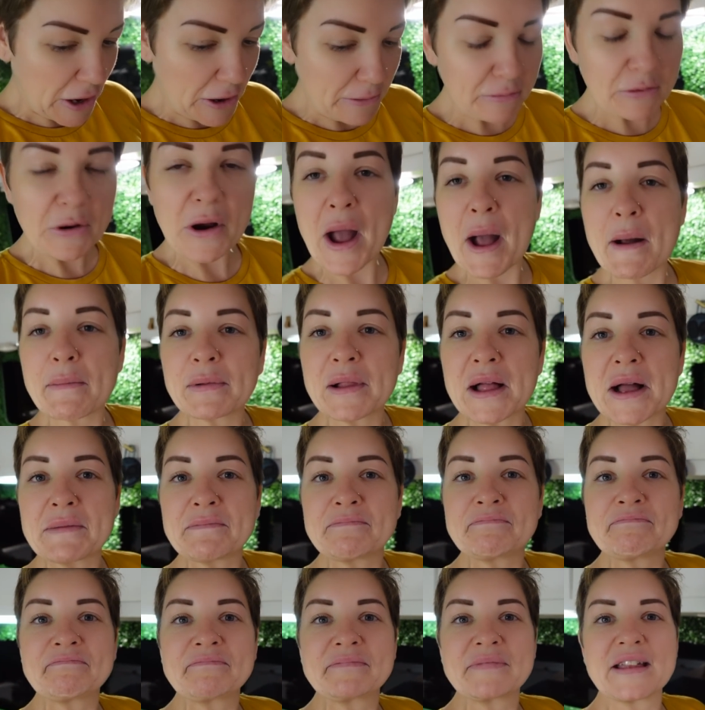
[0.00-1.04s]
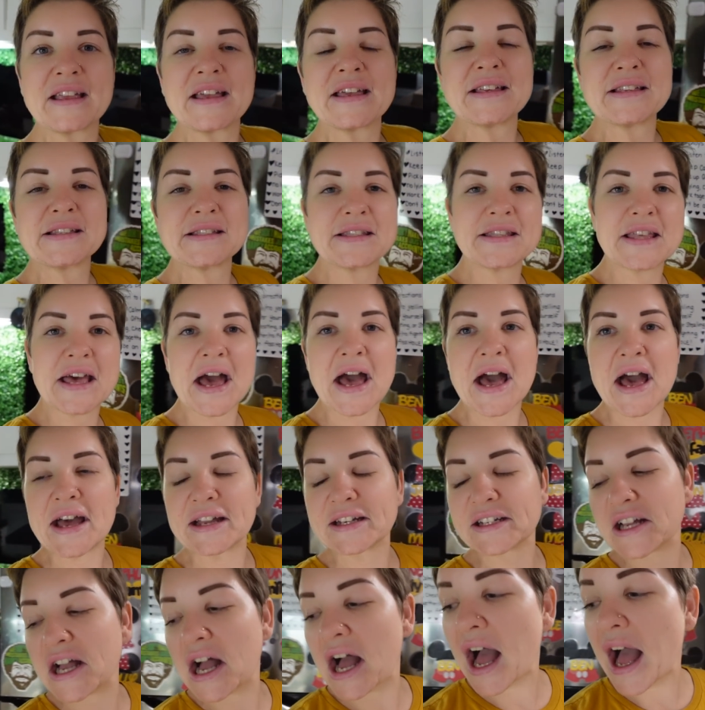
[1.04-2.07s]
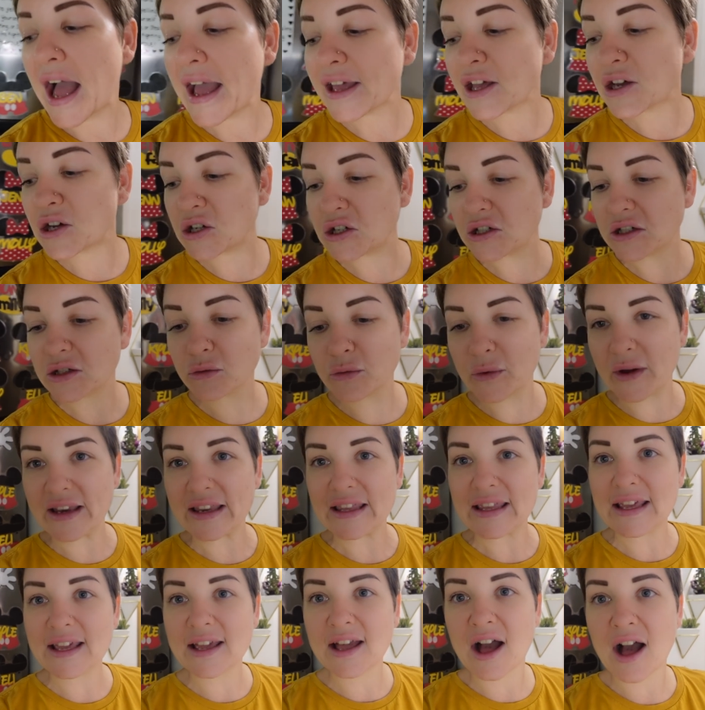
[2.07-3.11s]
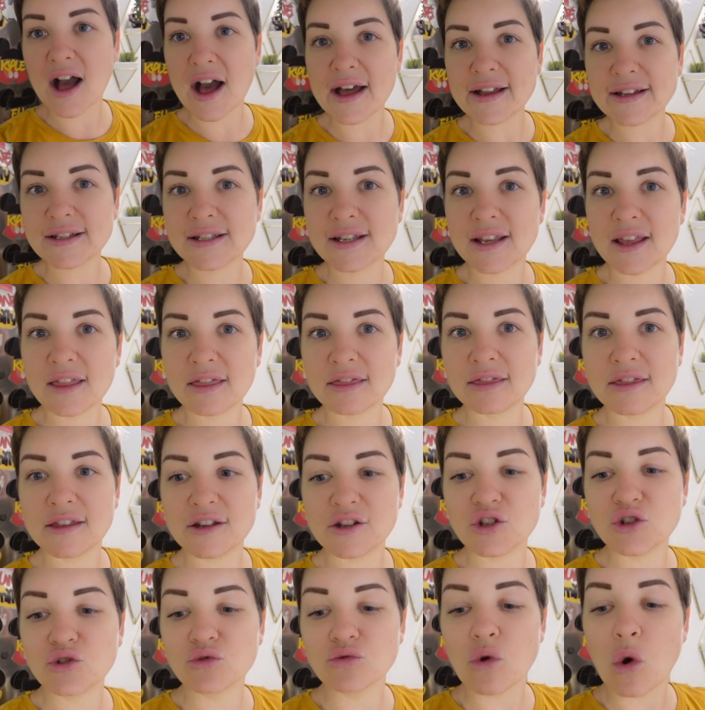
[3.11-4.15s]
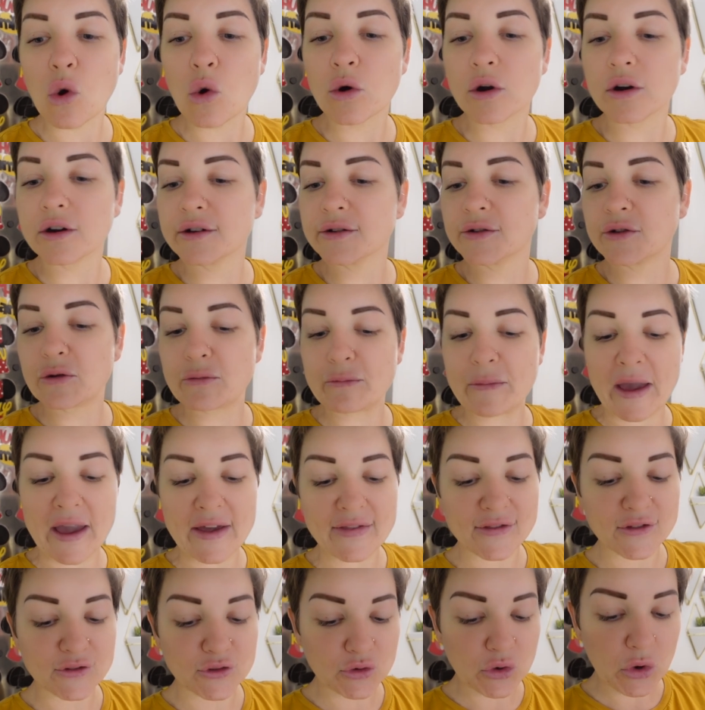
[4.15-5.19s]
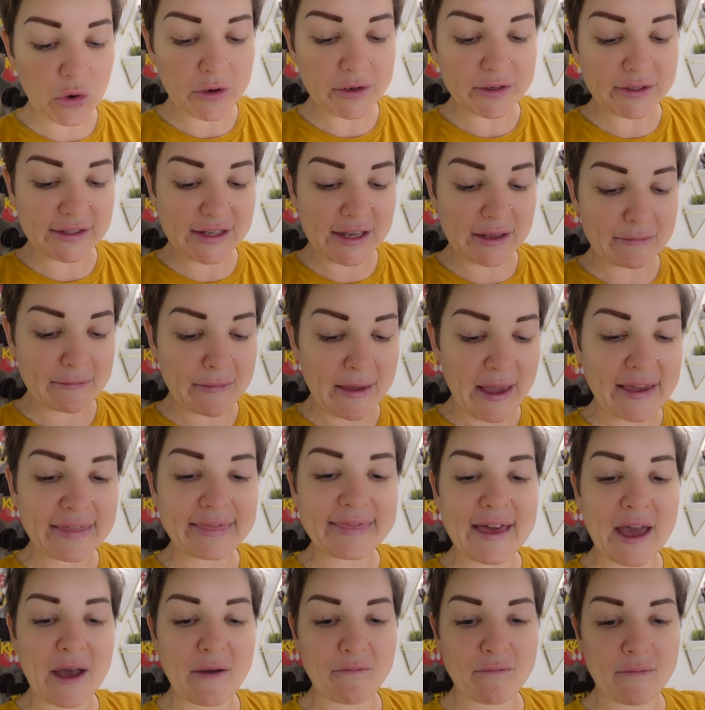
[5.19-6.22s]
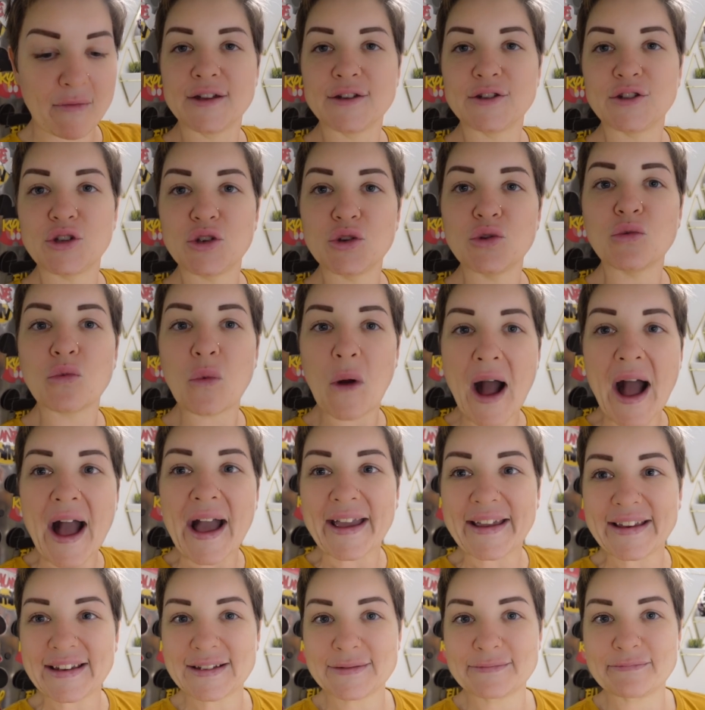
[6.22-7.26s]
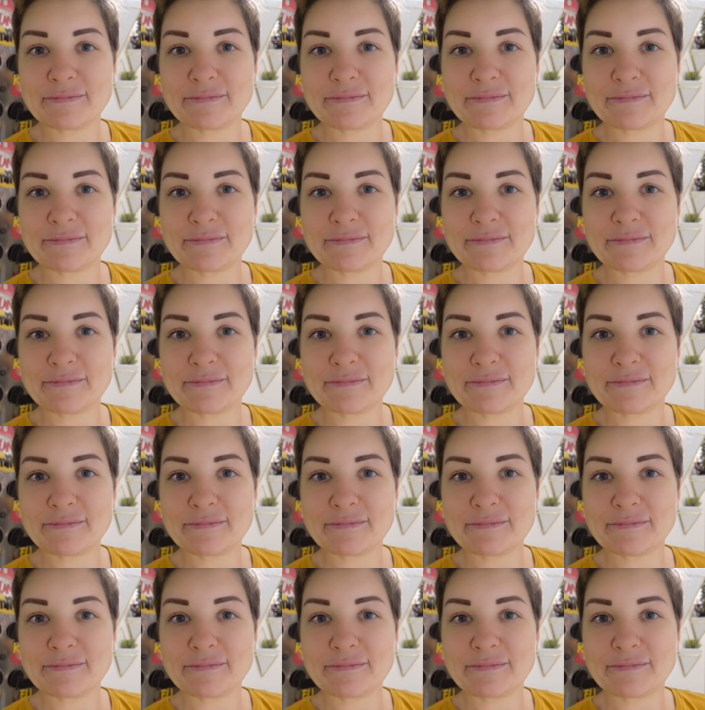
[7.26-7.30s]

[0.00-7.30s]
our problem is that Kyle, when he cut the drawers or made the drawers, he made them too wide